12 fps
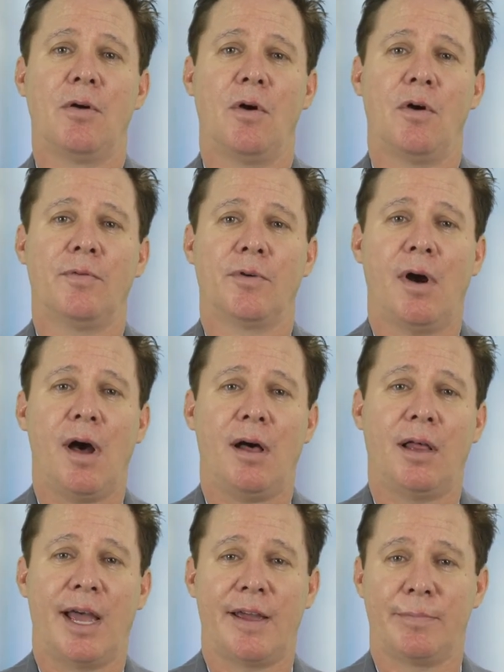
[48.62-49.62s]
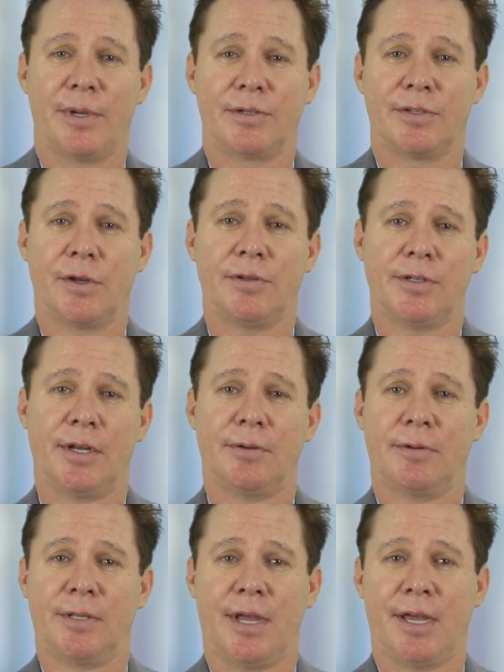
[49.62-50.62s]
Overall, I have been
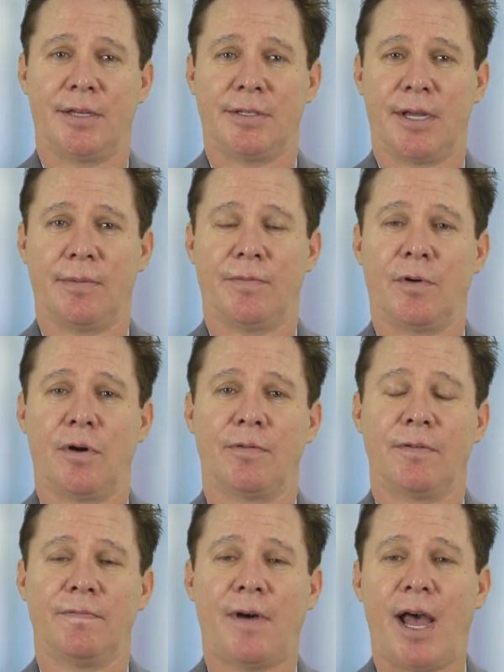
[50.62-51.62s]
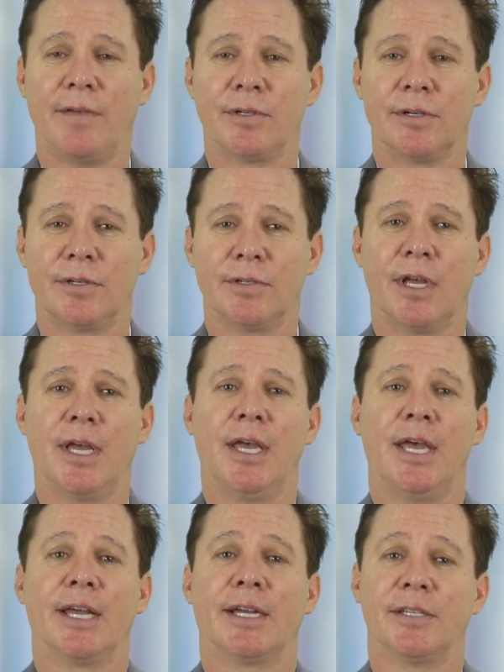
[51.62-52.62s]
associated with ASEM for over 5 years
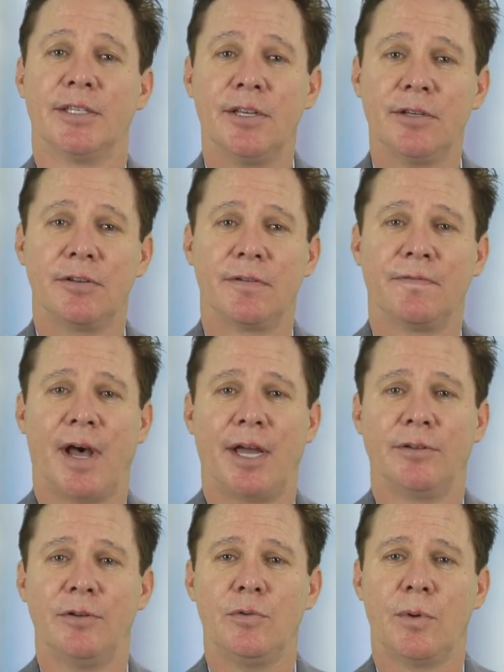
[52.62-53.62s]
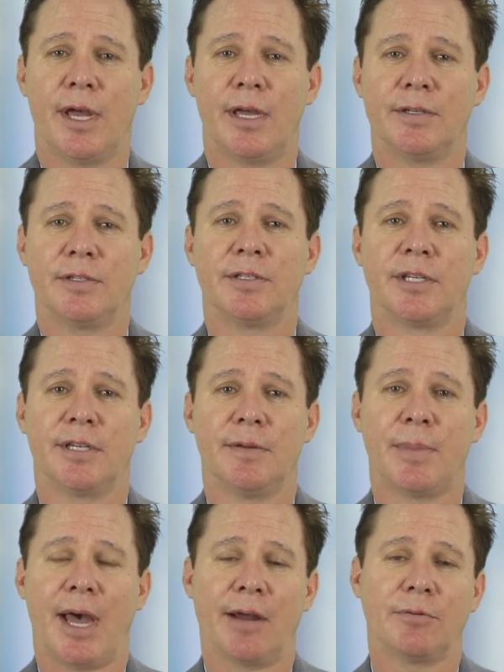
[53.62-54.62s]
and continue to find new ways to
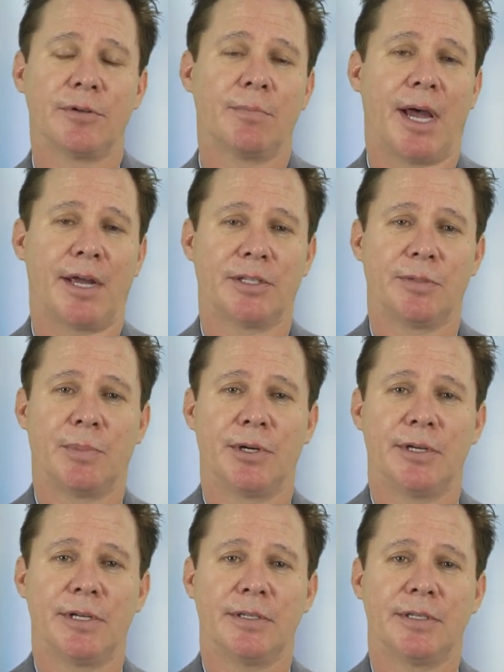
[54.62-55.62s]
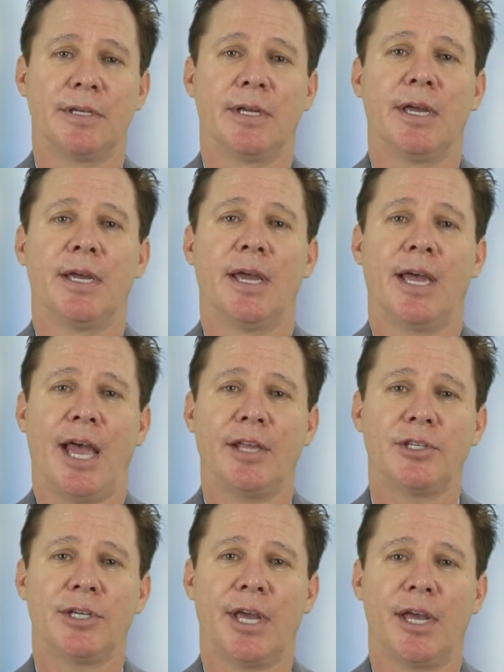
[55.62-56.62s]
give back with my experience,
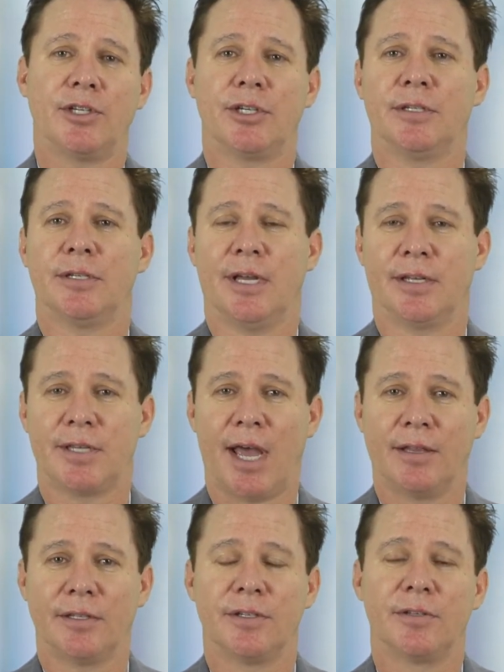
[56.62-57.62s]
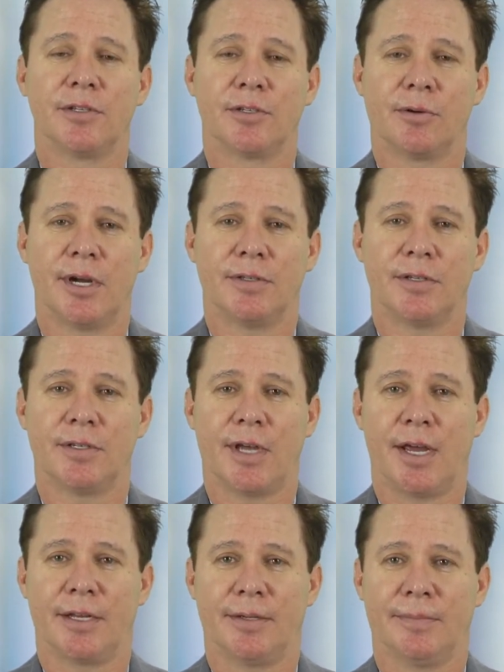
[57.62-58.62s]
education, and talent to this great
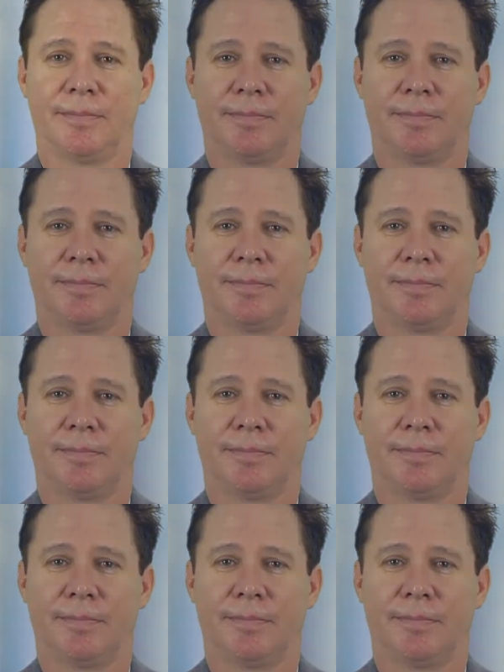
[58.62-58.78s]
society.